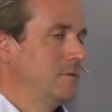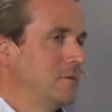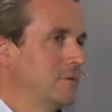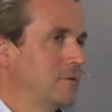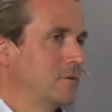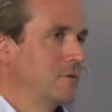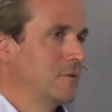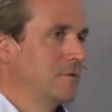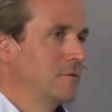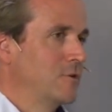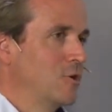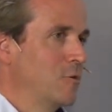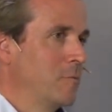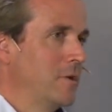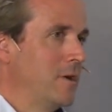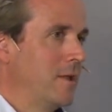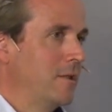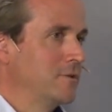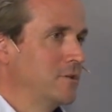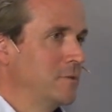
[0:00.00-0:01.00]
ter
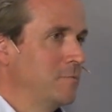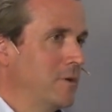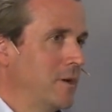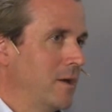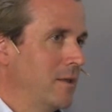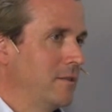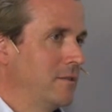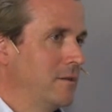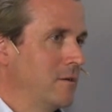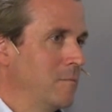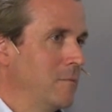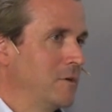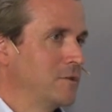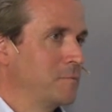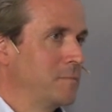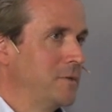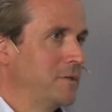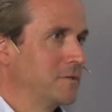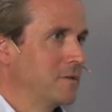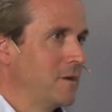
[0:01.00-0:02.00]
terminology, but I, there
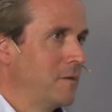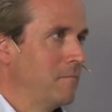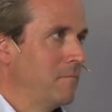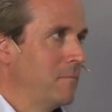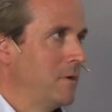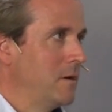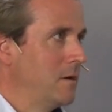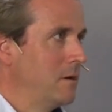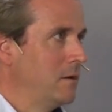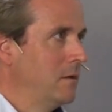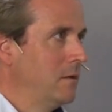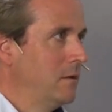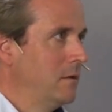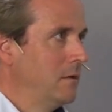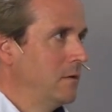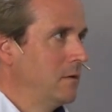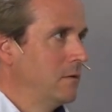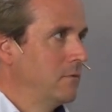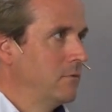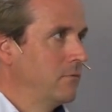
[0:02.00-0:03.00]
must be some uh,
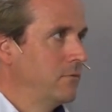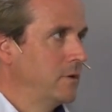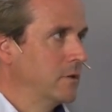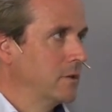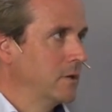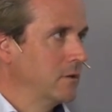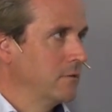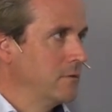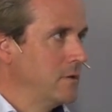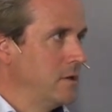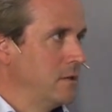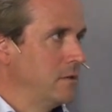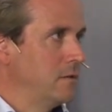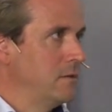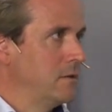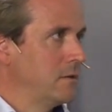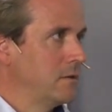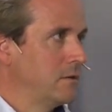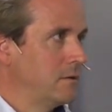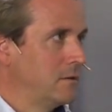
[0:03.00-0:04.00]
feeling
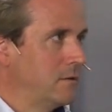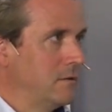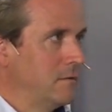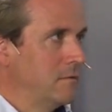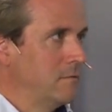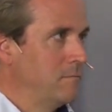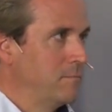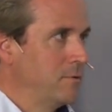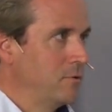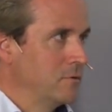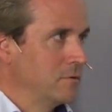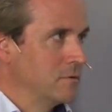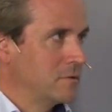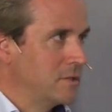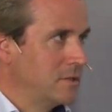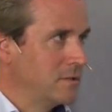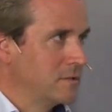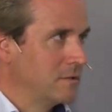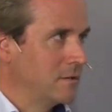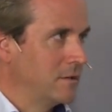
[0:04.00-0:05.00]
that Putin
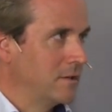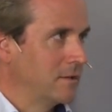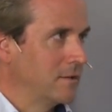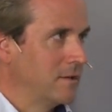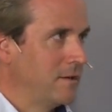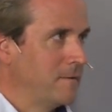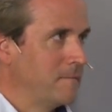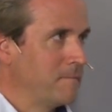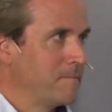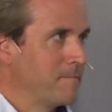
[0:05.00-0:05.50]
sees it like that.